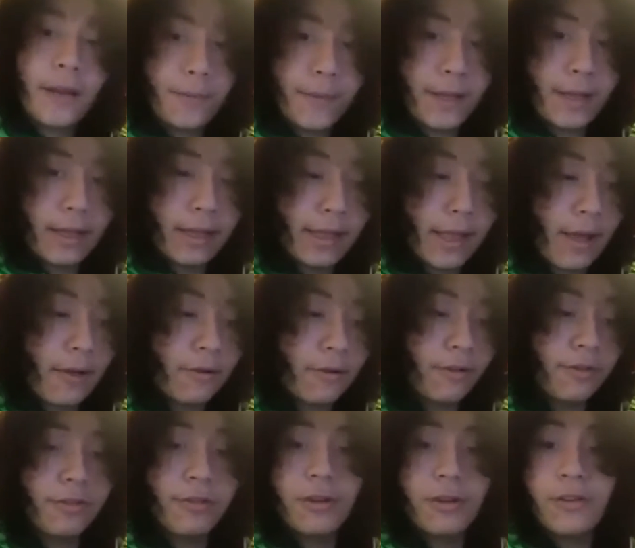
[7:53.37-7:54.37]
it being a
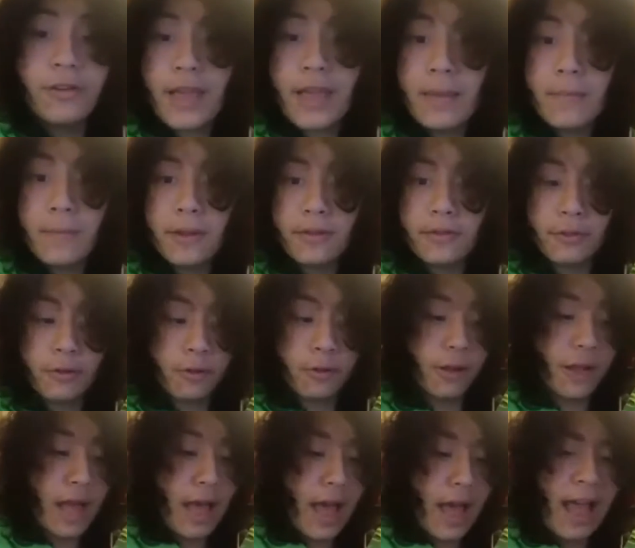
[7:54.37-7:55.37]
counterintuitive game
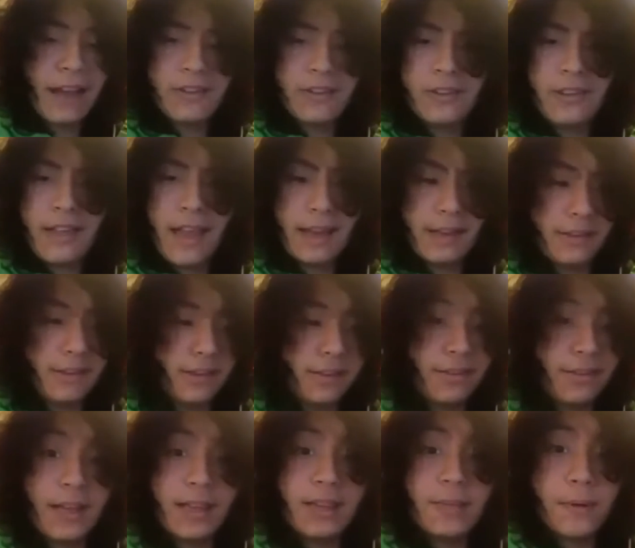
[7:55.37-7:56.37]
controller, I actually had to
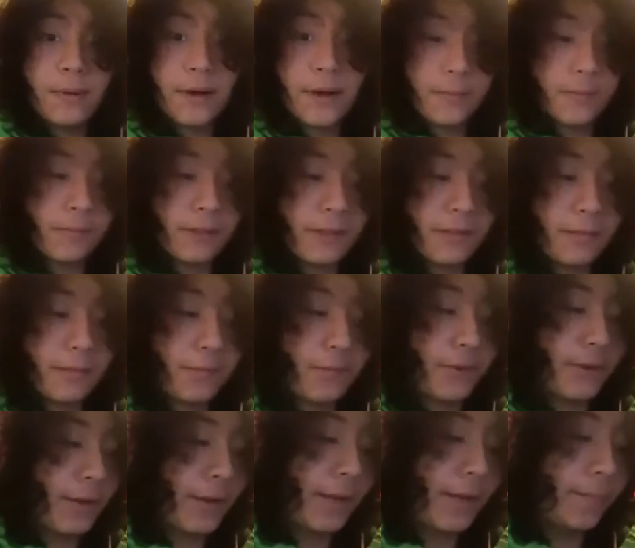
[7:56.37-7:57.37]
design the button placement
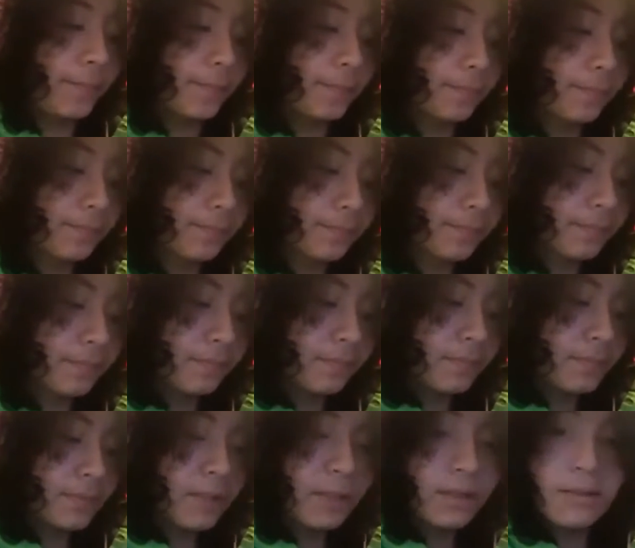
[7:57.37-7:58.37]
very,
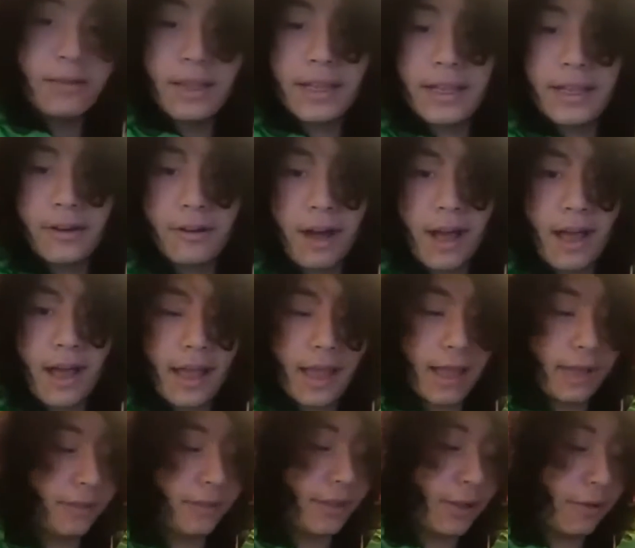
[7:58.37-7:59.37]
like, you know, I
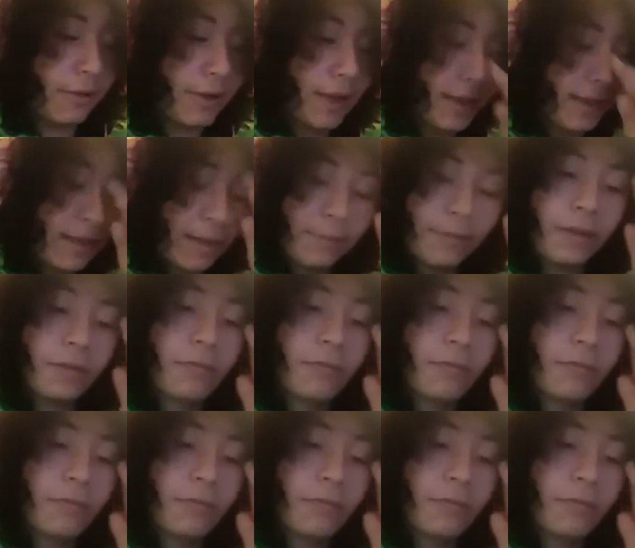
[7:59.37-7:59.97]
had to go in depth